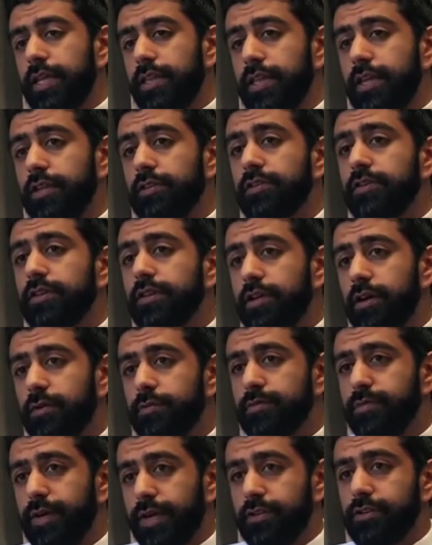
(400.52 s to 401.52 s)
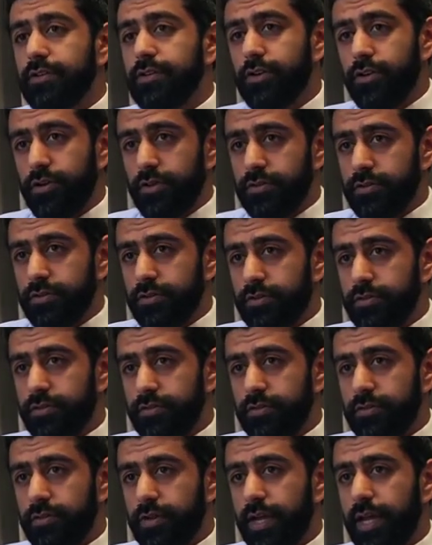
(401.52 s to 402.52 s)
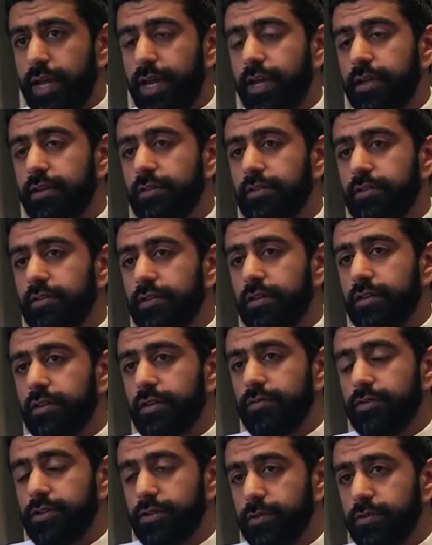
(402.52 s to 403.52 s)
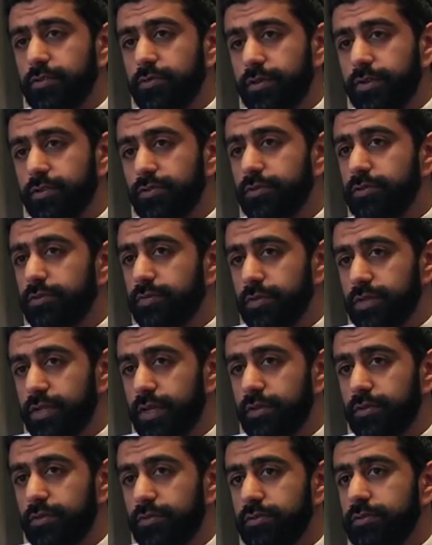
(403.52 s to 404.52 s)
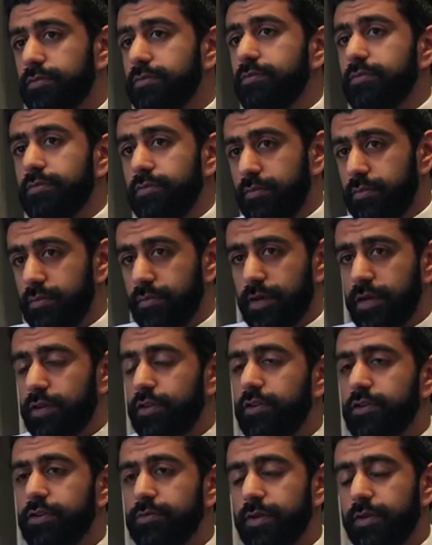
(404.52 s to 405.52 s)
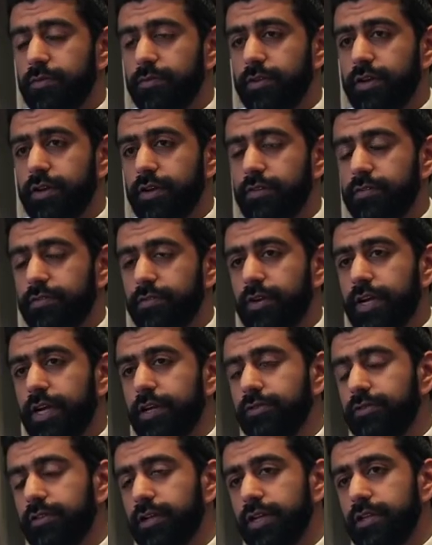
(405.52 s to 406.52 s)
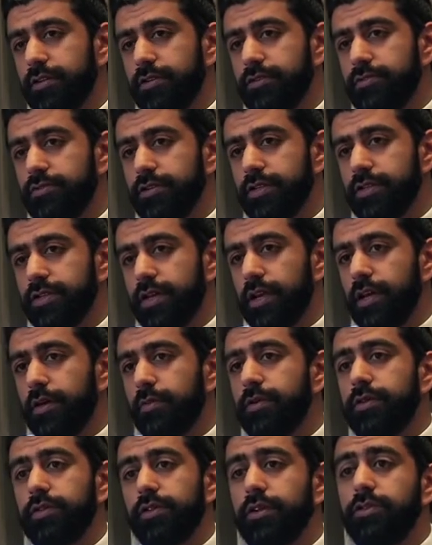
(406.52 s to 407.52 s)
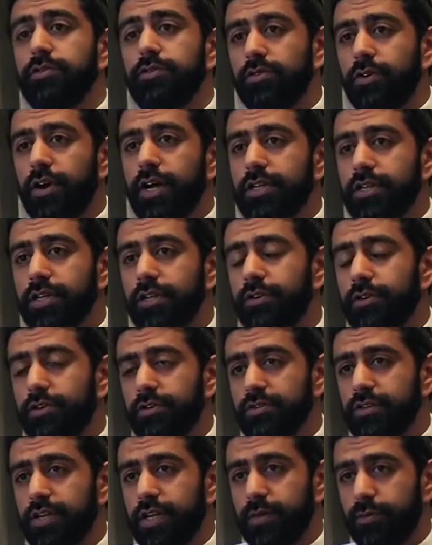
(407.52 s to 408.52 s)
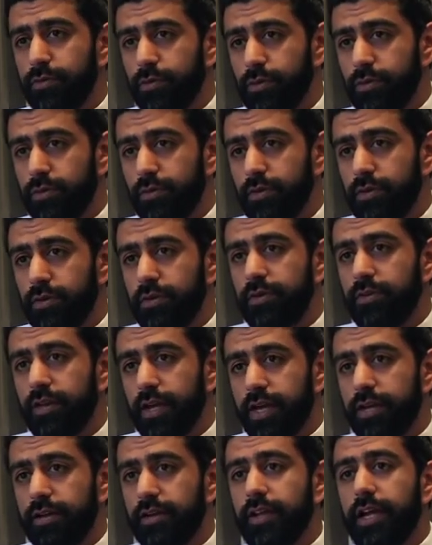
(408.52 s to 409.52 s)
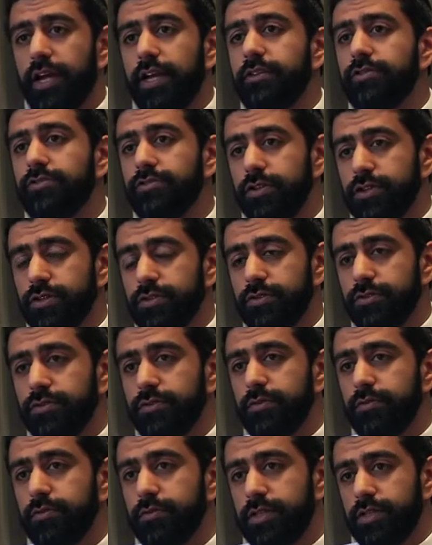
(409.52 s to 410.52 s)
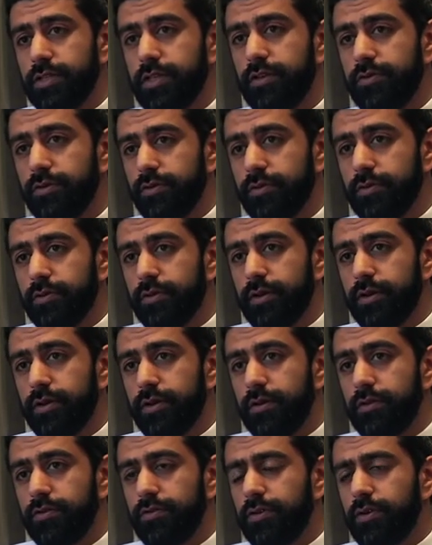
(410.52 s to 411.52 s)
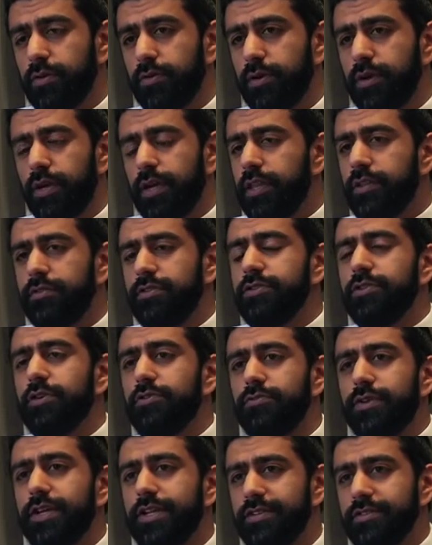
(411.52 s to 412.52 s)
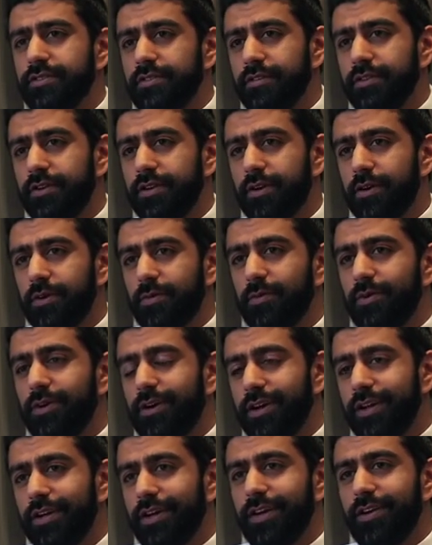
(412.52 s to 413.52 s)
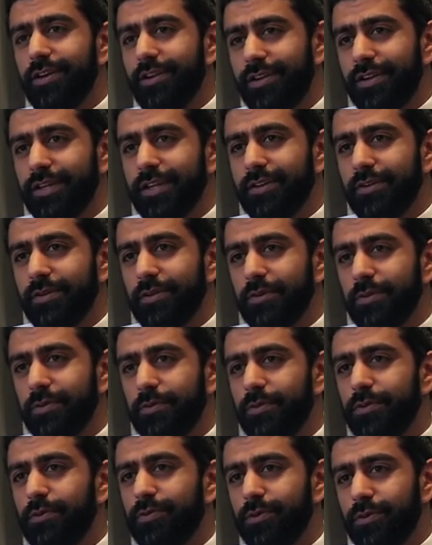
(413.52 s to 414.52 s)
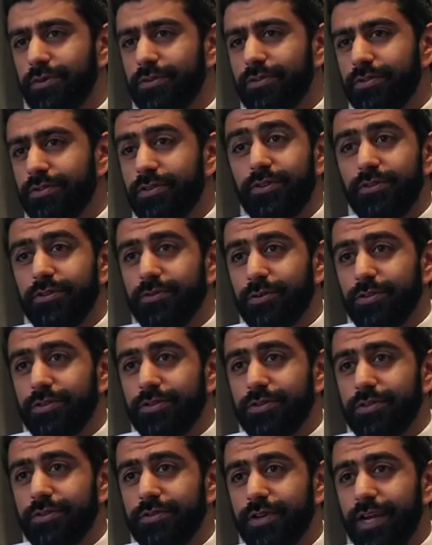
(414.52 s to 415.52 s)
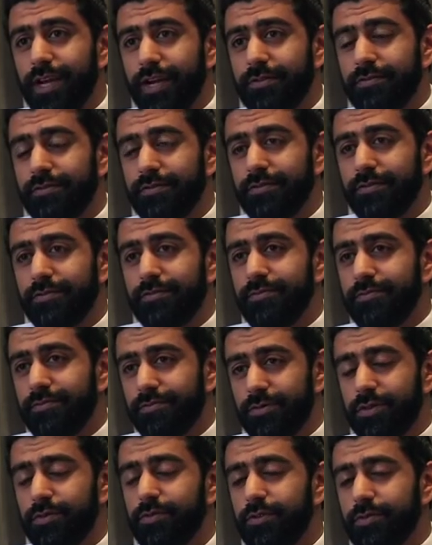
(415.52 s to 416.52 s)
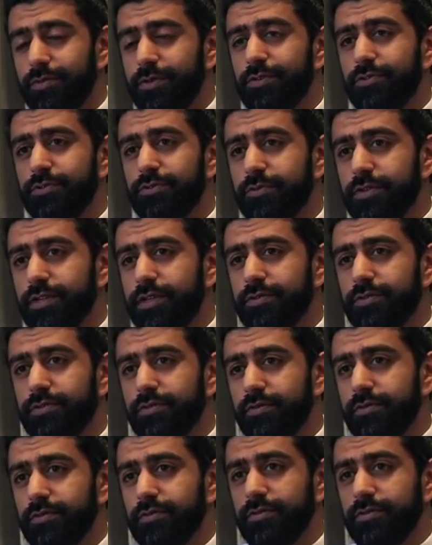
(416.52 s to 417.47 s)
it comes back to cost. And responsibly sourced materials, I can only speak for aggregate industries, but they do not actually cost any more than a traditional material. So there is no reason why a client would not want to have responsibly sourced materials.